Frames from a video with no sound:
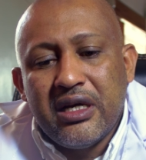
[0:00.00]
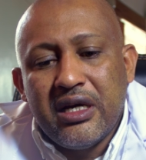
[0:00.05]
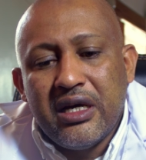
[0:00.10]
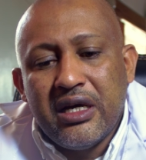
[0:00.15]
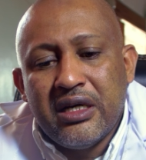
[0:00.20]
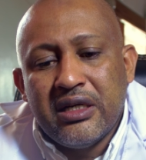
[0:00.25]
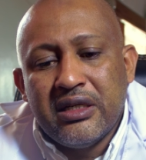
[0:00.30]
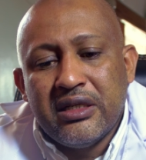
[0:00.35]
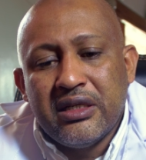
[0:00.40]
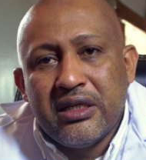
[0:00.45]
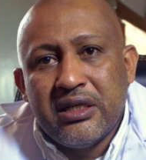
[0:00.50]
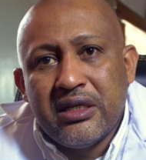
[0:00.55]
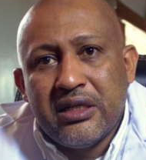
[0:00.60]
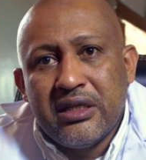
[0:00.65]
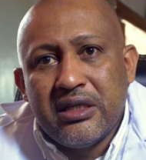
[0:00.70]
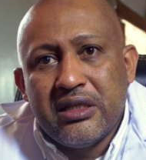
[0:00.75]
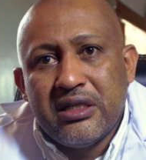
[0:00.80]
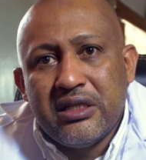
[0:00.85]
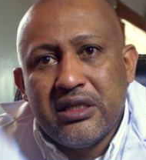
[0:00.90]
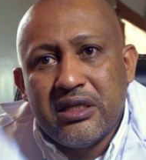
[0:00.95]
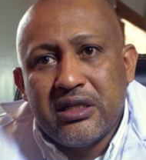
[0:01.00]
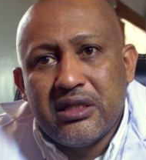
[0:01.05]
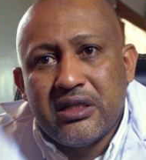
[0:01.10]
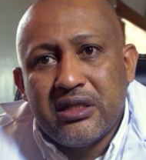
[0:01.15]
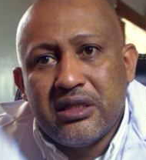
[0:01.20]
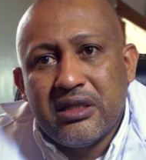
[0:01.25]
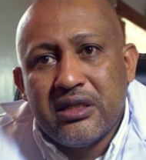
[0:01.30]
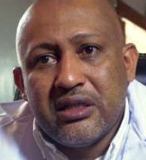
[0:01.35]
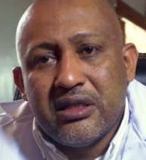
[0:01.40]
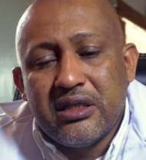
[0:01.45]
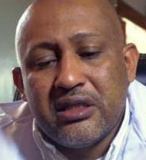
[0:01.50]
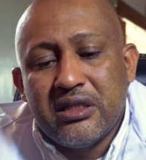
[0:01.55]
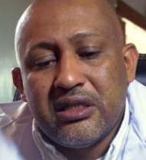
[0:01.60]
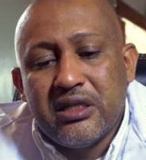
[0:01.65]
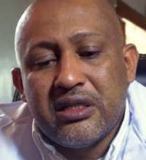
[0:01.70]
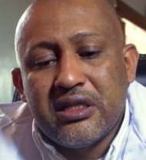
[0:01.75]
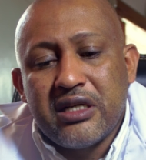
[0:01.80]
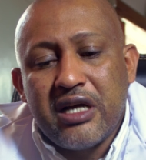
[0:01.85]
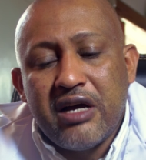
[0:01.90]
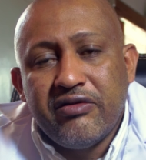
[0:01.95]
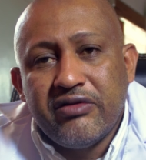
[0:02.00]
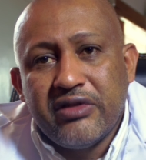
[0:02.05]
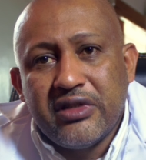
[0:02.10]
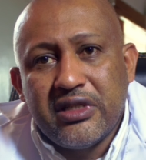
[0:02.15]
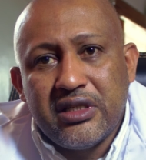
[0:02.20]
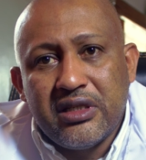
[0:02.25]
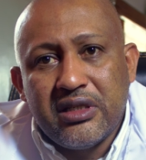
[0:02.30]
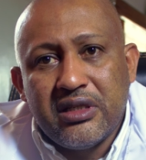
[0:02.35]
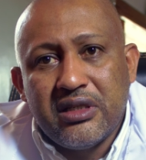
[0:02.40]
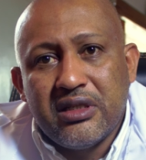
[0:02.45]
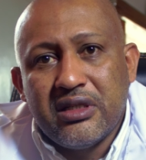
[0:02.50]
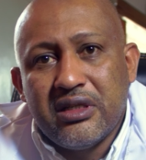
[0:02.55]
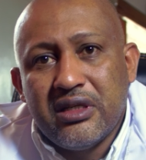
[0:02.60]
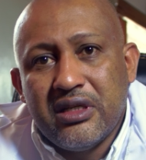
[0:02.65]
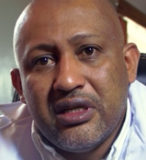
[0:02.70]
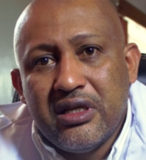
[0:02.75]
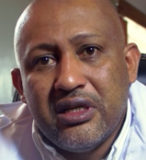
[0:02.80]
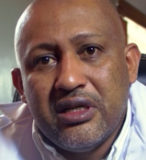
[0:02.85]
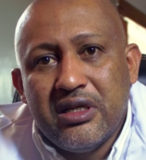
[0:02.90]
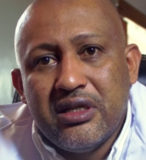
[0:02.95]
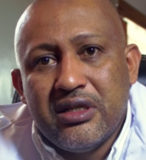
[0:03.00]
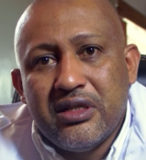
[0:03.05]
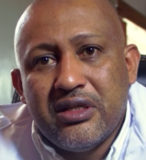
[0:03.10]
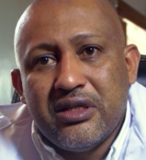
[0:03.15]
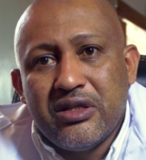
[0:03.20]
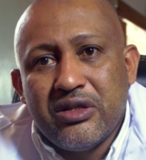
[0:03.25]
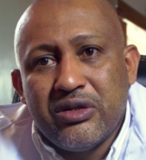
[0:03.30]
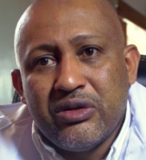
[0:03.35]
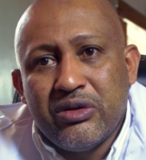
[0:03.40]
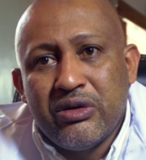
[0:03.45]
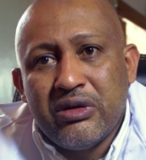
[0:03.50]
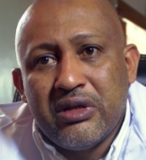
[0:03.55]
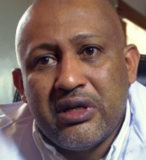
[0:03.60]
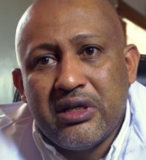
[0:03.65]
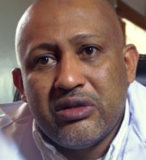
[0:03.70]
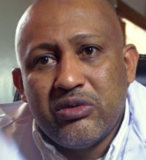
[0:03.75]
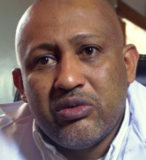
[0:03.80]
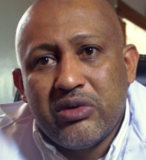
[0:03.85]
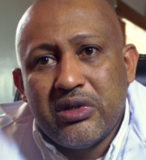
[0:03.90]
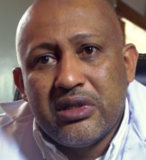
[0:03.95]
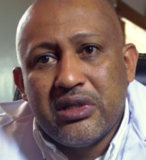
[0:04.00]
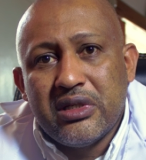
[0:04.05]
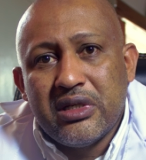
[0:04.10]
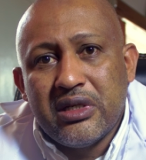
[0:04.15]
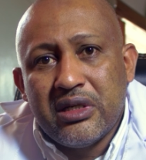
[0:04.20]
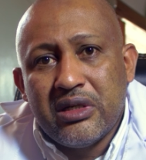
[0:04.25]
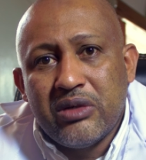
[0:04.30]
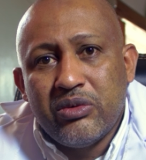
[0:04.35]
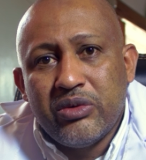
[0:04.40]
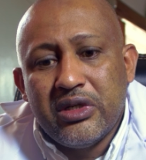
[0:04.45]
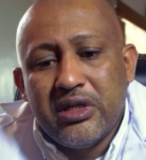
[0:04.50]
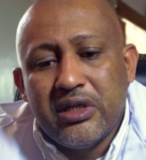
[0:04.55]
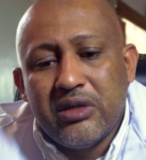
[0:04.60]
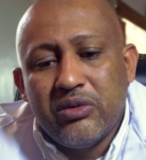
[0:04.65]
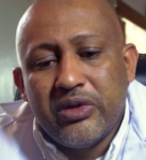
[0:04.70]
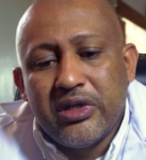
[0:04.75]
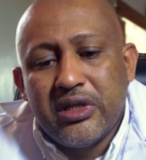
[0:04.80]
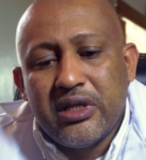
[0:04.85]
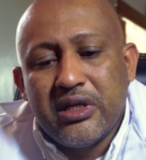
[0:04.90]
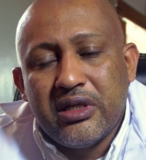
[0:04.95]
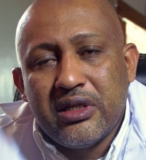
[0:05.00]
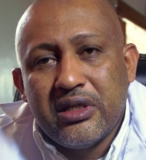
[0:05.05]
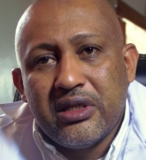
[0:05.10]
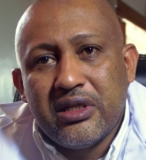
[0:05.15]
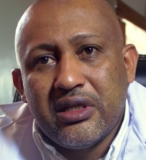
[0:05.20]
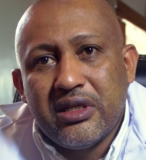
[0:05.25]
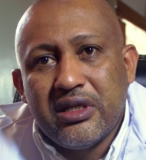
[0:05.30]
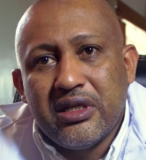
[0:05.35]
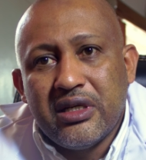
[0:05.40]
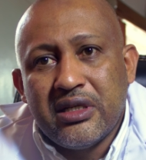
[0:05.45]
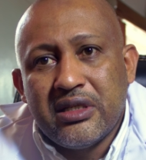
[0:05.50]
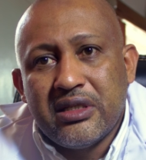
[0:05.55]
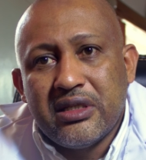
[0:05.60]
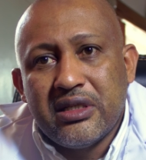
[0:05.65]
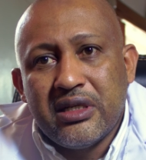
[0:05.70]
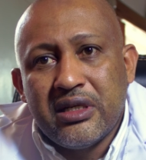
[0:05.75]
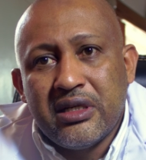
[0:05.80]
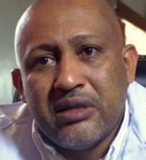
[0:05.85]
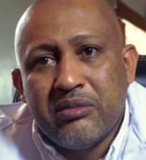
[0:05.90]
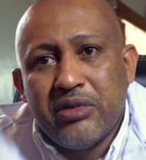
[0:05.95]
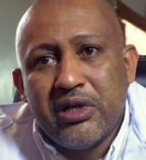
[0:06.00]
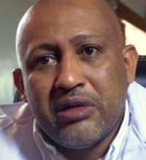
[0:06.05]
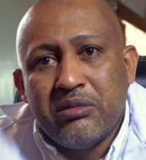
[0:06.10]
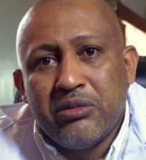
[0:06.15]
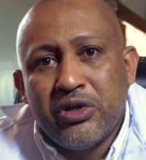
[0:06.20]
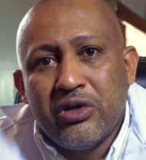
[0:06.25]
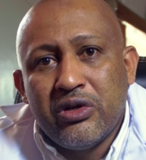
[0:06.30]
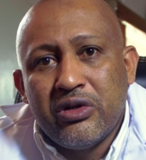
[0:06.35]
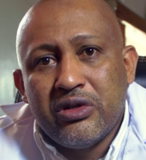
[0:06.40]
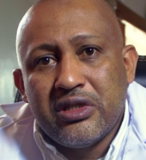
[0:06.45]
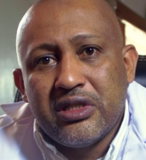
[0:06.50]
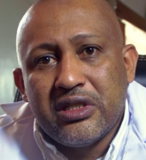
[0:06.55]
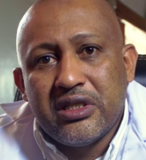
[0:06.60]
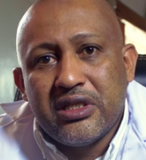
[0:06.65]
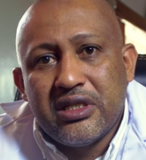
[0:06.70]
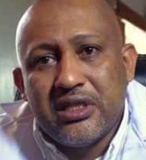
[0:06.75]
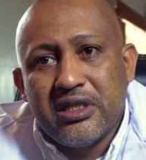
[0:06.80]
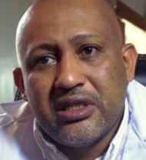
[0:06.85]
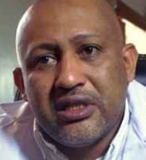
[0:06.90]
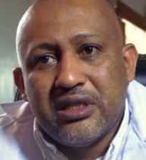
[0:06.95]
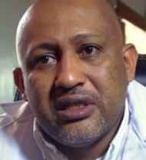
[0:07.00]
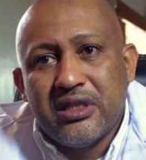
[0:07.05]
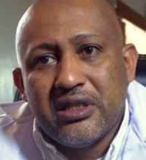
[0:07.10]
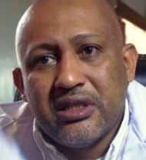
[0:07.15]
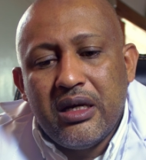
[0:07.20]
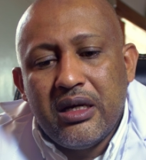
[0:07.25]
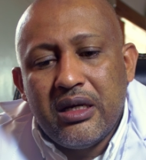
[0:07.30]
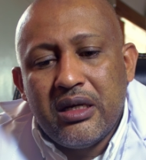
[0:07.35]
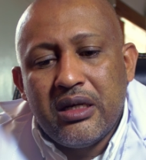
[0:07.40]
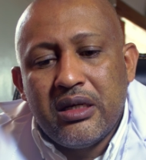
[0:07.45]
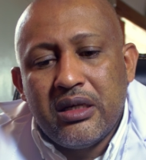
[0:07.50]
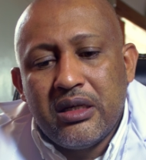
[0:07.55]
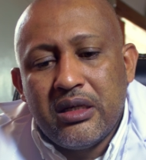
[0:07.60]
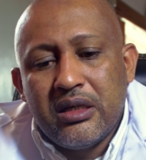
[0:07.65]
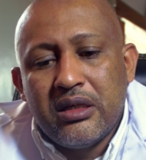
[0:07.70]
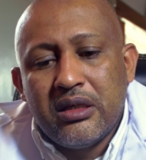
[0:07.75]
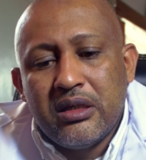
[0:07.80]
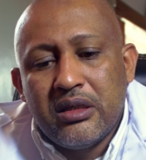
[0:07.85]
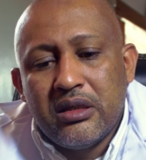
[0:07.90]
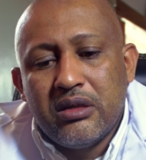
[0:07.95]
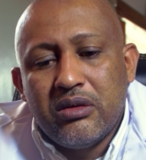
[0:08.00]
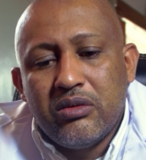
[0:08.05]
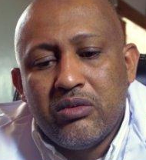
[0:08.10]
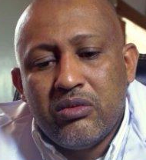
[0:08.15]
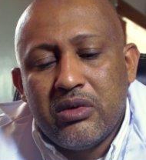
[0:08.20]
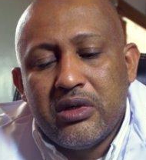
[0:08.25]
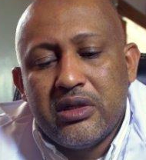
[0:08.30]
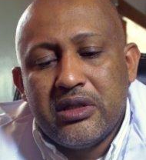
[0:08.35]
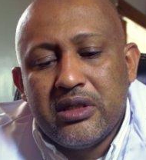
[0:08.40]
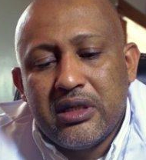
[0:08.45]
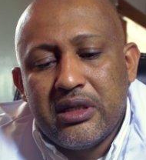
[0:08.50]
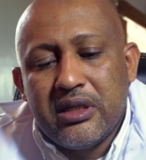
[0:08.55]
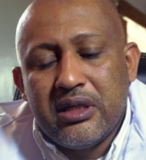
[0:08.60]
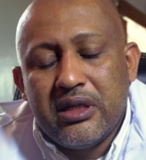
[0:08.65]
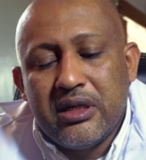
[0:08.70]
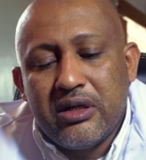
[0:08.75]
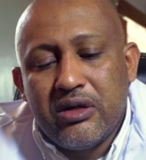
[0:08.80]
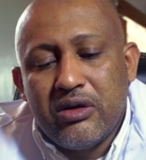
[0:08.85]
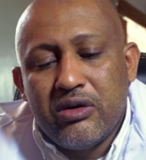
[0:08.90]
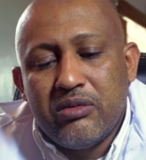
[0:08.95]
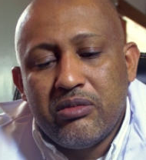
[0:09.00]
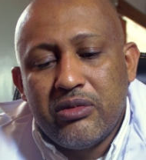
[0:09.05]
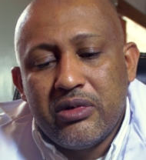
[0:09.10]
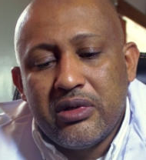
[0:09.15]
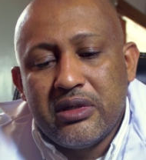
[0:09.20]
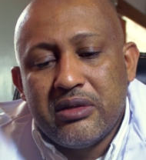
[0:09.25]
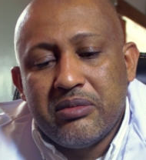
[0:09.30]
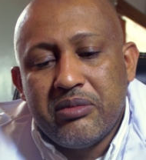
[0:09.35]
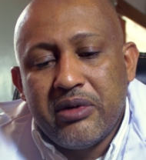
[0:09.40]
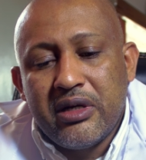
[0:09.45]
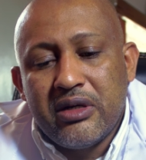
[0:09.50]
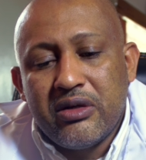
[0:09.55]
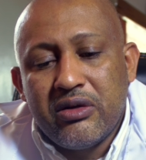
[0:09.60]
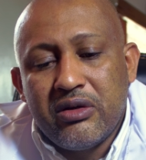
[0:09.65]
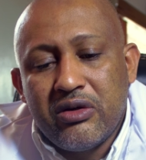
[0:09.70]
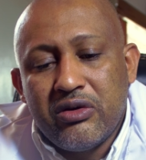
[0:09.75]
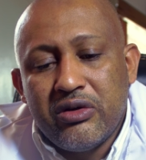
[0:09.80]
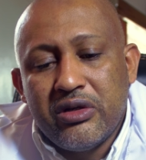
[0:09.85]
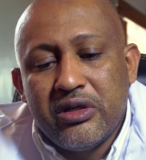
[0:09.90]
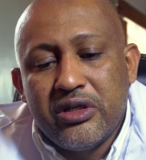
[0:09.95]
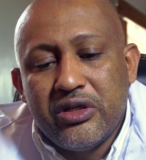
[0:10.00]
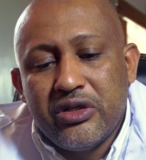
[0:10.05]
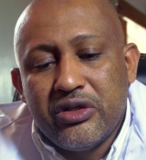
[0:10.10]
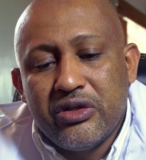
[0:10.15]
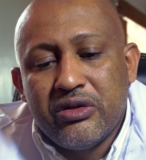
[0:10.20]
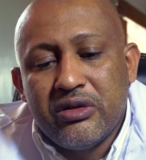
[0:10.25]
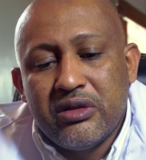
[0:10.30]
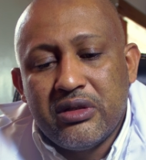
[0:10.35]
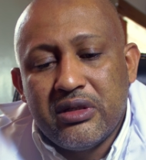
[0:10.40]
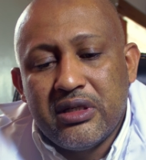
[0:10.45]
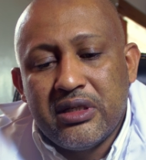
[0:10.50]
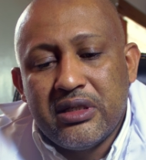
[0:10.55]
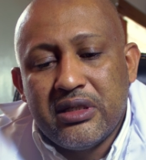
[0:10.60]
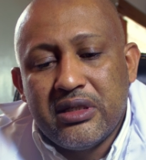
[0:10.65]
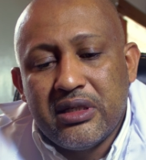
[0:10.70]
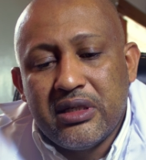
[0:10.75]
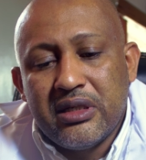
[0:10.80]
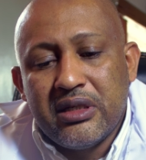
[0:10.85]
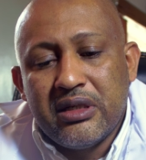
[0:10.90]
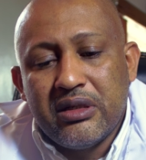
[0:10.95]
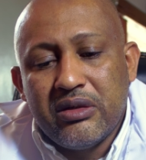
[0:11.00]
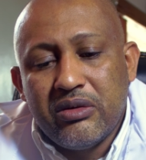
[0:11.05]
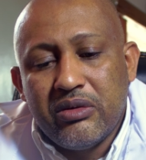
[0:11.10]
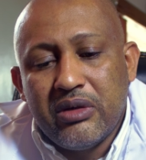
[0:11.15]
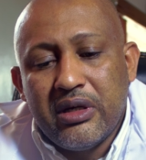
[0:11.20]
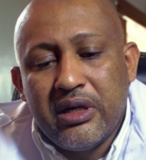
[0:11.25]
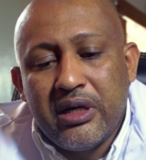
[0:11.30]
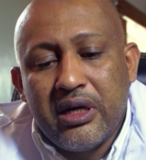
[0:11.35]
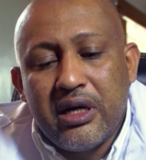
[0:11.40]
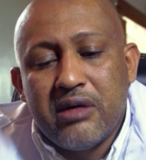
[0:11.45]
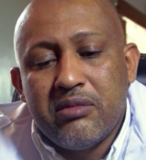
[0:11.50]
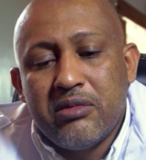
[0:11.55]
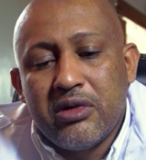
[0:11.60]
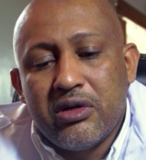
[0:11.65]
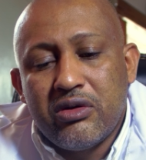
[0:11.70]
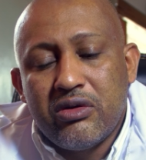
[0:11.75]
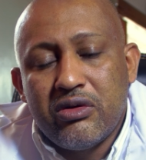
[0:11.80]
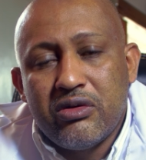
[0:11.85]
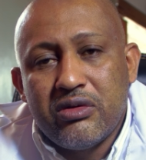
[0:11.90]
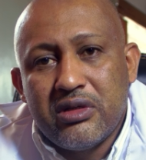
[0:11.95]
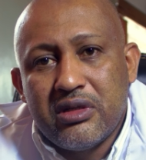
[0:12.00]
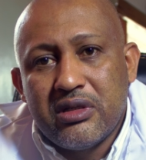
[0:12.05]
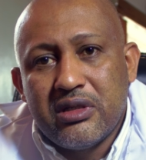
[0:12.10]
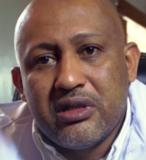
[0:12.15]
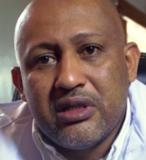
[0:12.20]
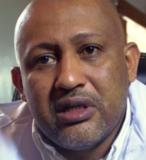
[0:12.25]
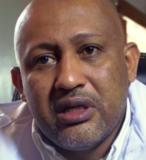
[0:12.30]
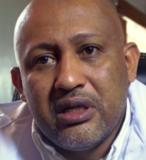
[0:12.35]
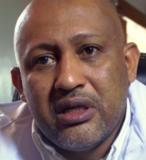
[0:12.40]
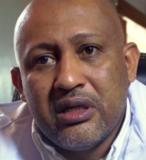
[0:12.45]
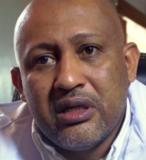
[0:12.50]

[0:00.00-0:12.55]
and the chest cavity. So that's what we deal with as a pulmonologist. What are the common respiratory conditions that I come across